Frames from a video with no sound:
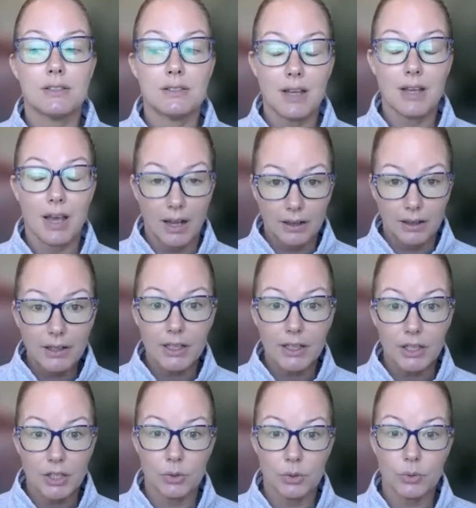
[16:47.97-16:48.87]

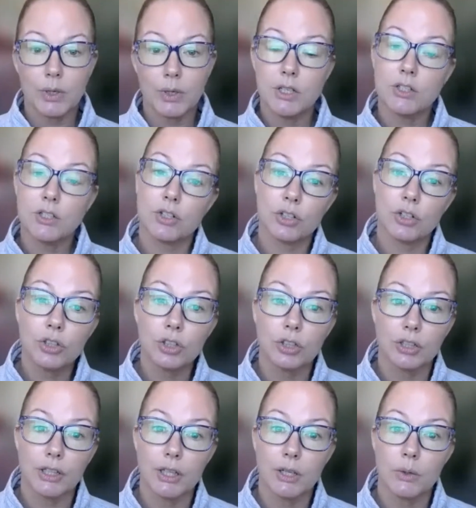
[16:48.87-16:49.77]
telling you
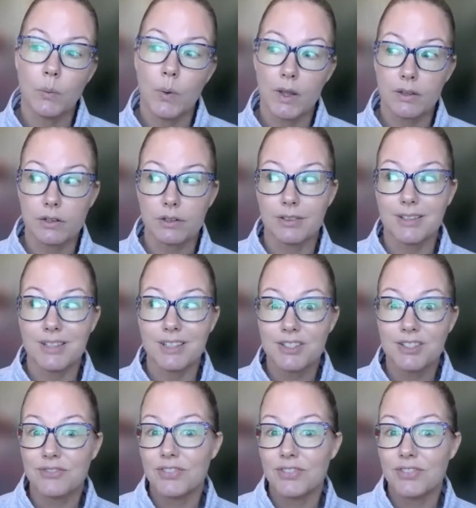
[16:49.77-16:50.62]
internally whether this